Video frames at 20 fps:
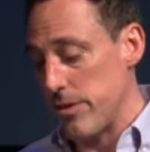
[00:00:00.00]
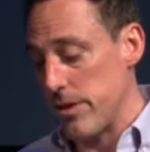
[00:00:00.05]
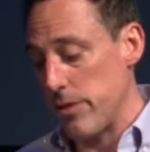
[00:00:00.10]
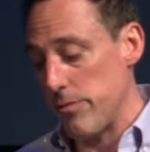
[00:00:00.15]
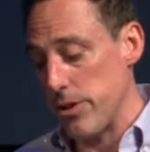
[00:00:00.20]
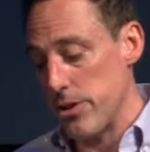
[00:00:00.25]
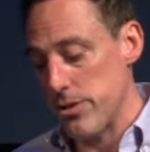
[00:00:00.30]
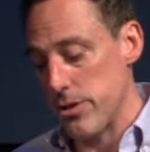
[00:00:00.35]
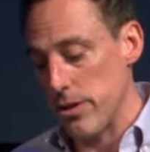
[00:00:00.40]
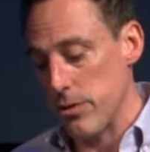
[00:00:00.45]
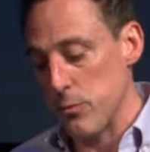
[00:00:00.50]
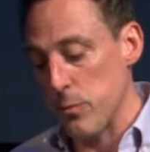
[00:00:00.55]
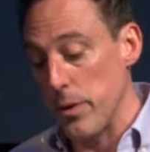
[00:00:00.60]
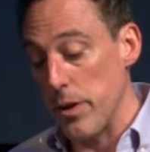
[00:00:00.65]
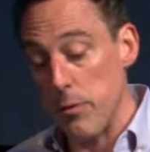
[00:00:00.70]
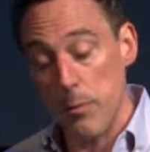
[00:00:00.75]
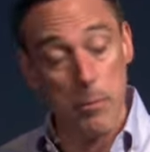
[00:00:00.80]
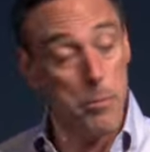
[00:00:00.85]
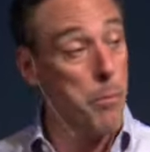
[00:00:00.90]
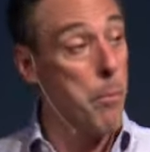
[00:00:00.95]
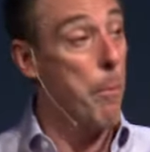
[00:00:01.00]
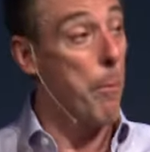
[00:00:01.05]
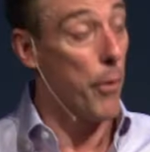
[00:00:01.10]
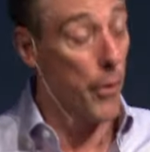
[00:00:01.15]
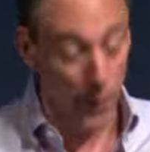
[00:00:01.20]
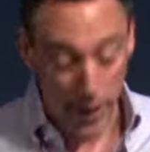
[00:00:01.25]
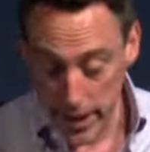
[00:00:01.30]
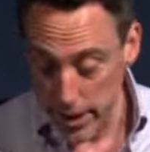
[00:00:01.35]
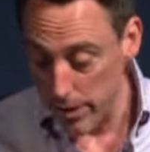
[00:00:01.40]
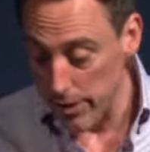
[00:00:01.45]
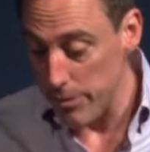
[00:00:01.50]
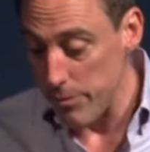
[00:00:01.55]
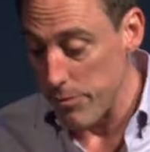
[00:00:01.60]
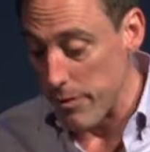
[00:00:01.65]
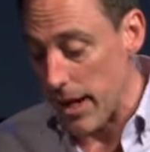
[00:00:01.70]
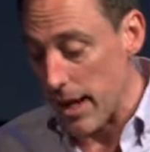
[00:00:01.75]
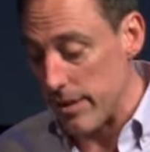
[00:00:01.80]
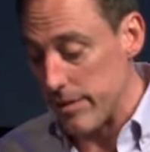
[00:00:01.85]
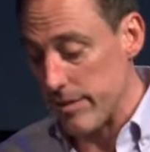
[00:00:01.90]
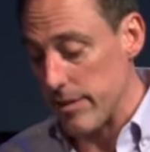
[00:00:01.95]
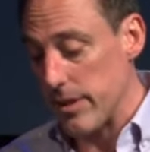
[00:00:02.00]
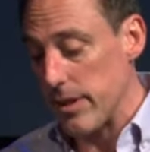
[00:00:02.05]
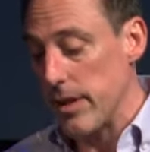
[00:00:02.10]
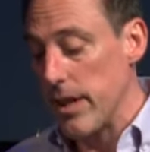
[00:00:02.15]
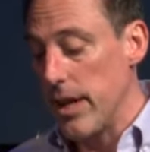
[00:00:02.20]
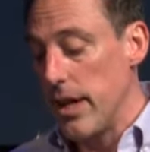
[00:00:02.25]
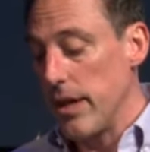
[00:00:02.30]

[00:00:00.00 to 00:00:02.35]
in every church with prayer and fasting.